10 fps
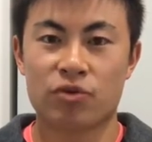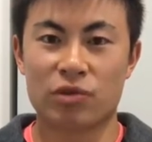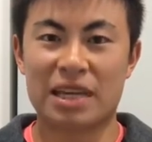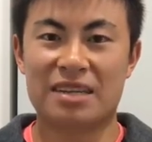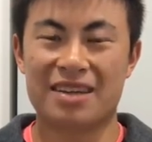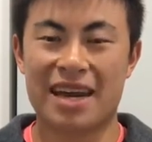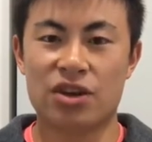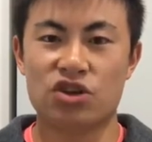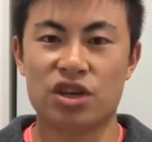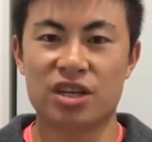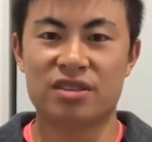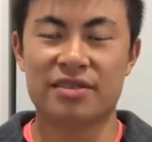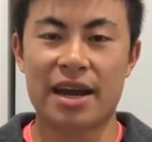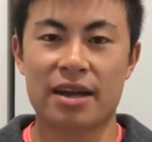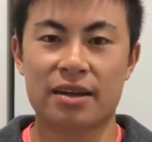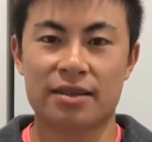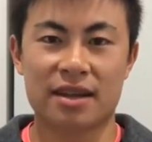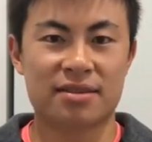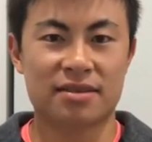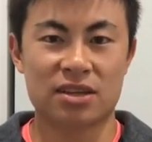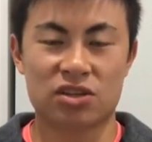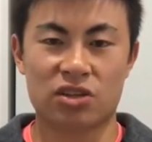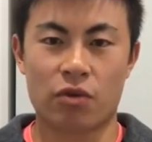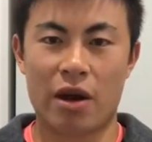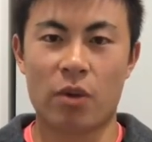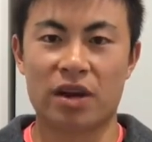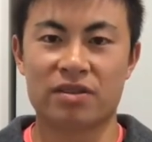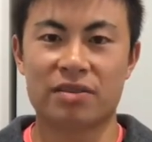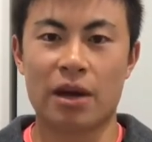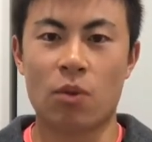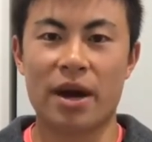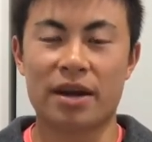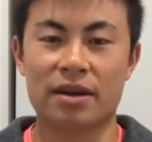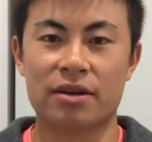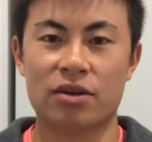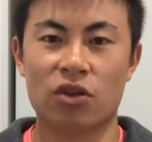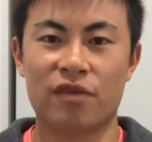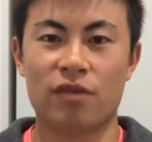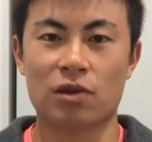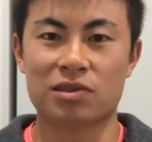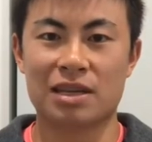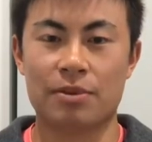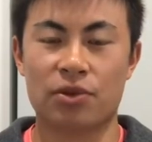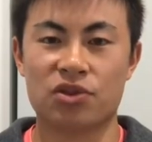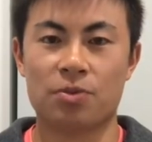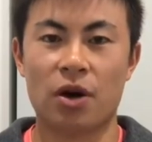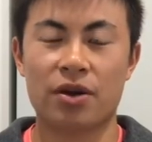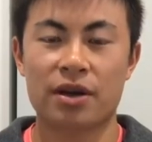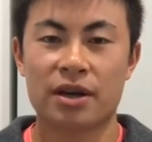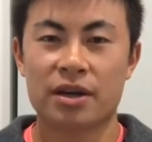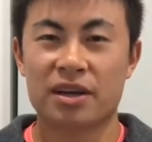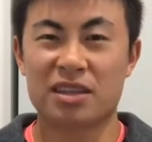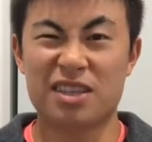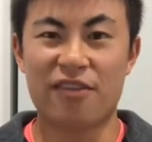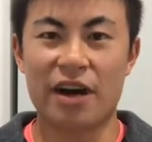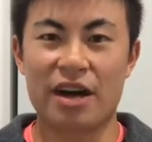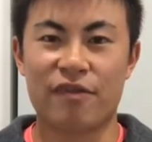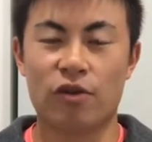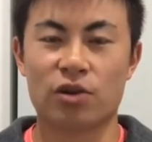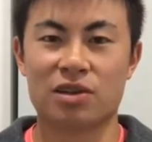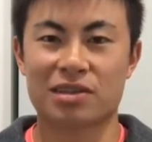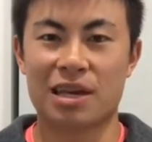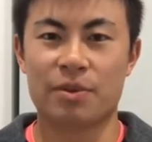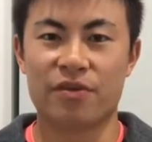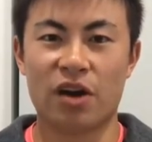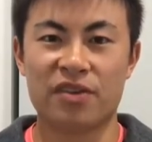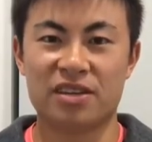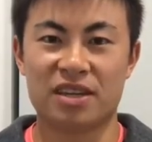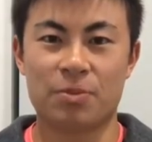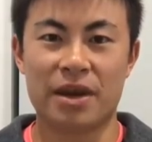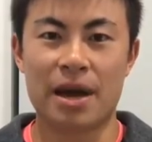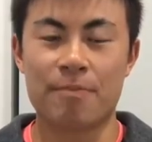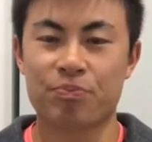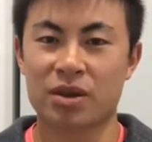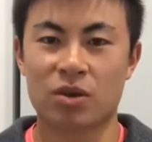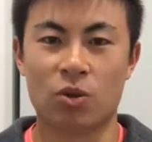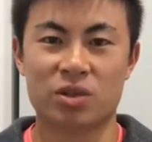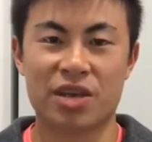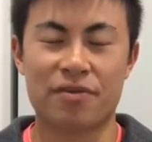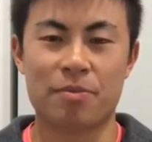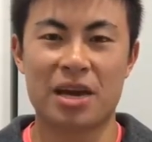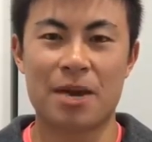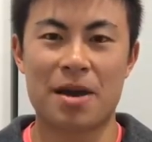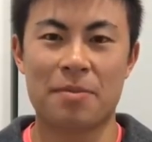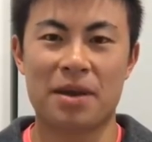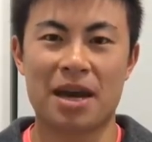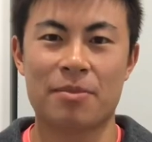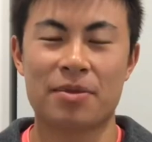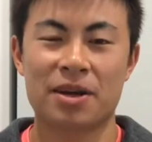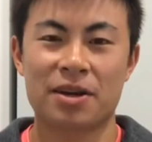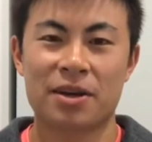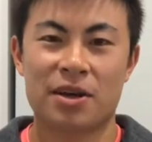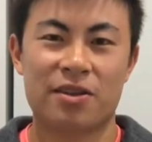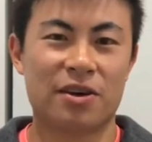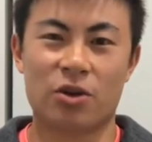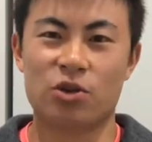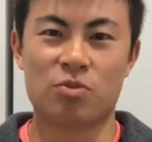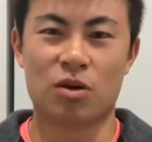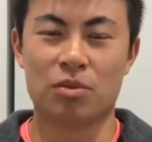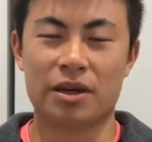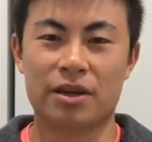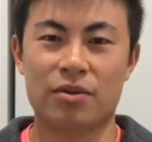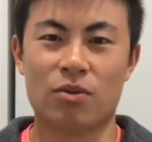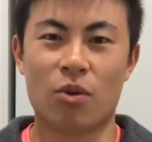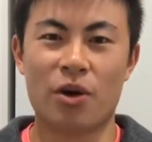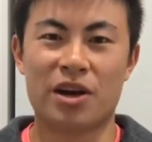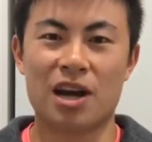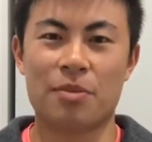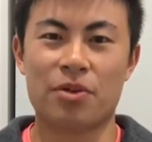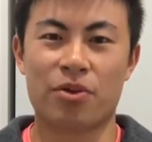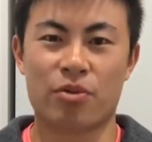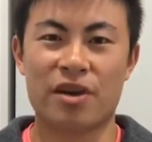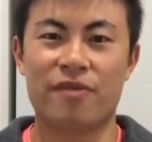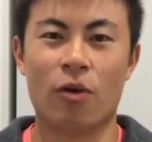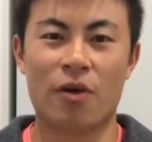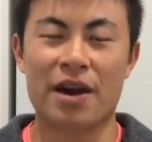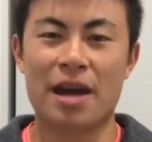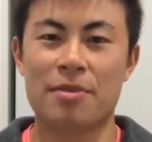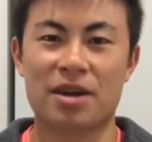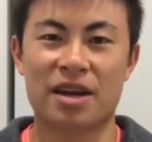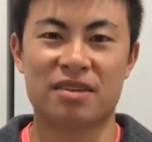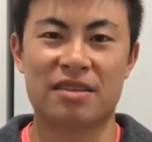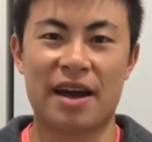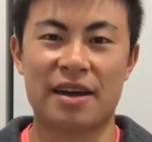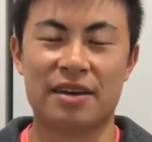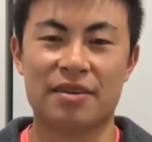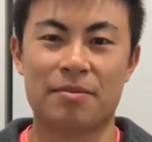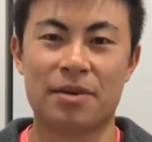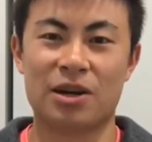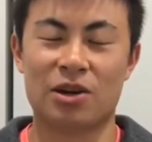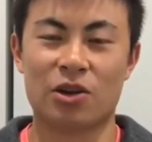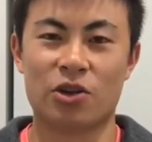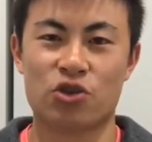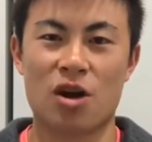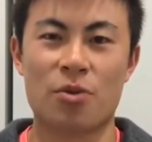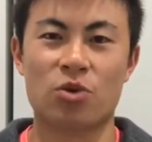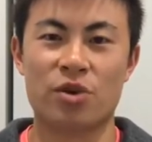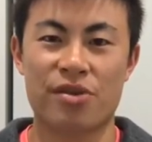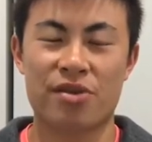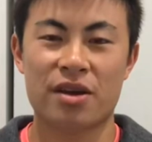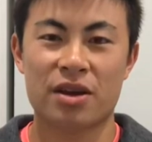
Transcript: releasing energy, you're staying, and that's just a great way to stay awake and not fall asleep on the spot. Because if I had fallen asleep at 5-6 p.m. or 7 p.m. 8 p.m. then I could have probably woken up at 3-4 a.m. the next day and been in a lot of trouble with